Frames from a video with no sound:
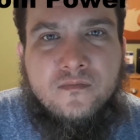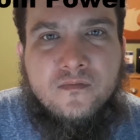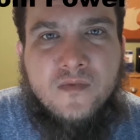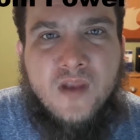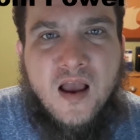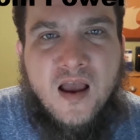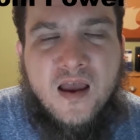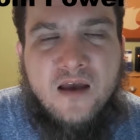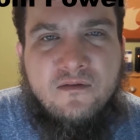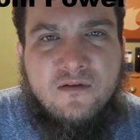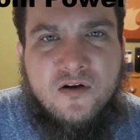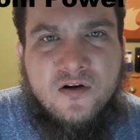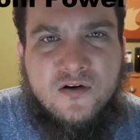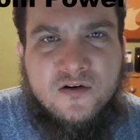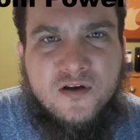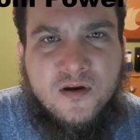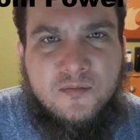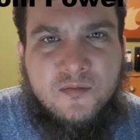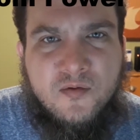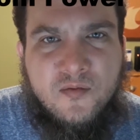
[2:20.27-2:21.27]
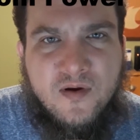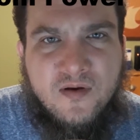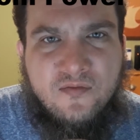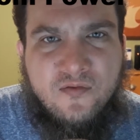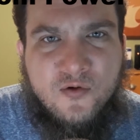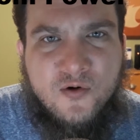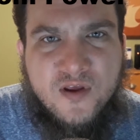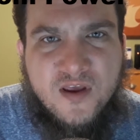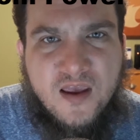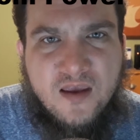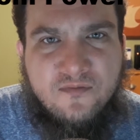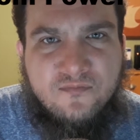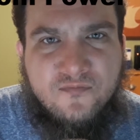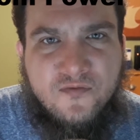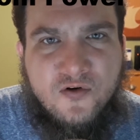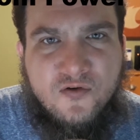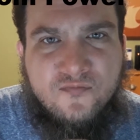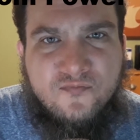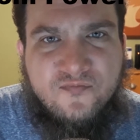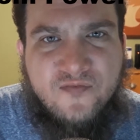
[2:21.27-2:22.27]
I have it hooked up to my
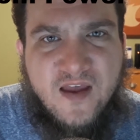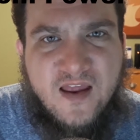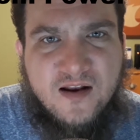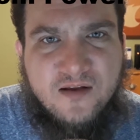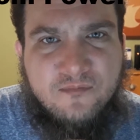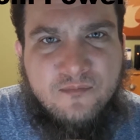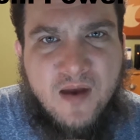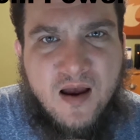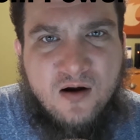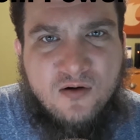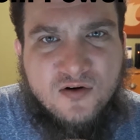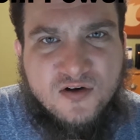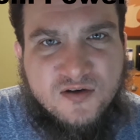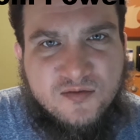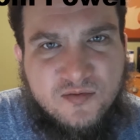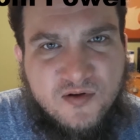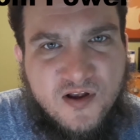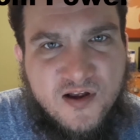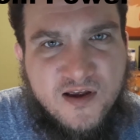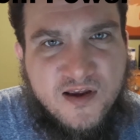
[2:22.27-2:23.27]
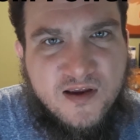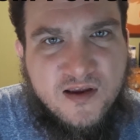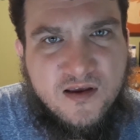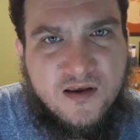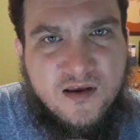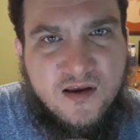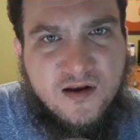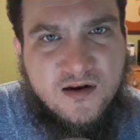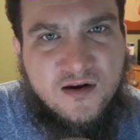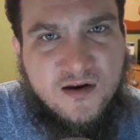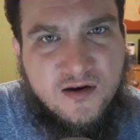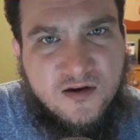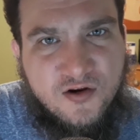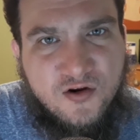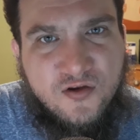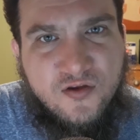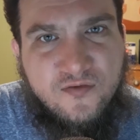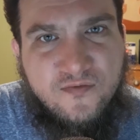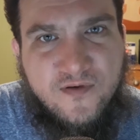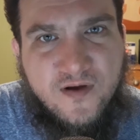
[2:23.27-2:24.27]
48-volt phantom power supply and
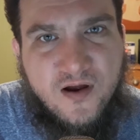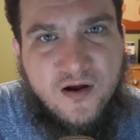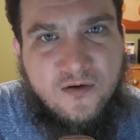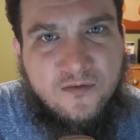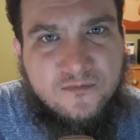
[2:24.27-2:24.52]
into the fan.